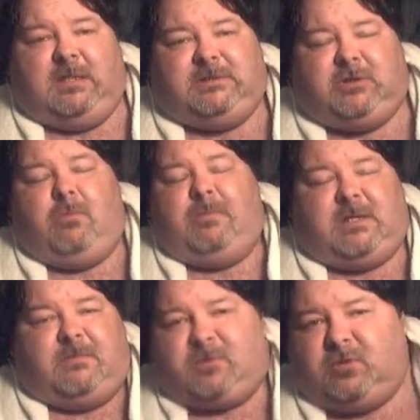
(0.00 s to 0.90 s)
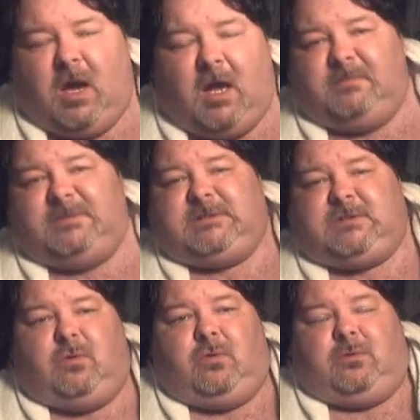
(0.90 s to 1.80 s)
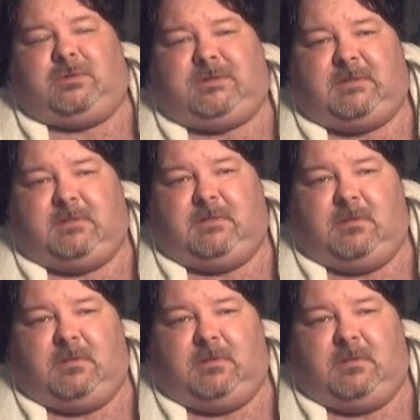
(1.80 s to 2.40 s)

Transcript: and you don't make them crime schools.